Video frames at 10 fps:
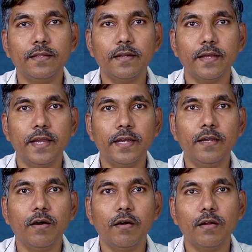other aid
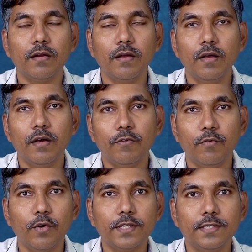or
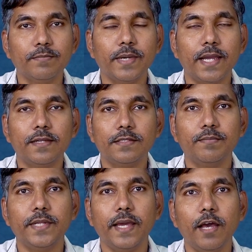focusing
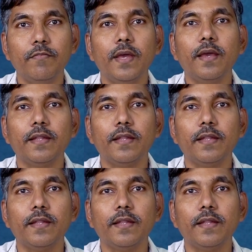mechanism they have,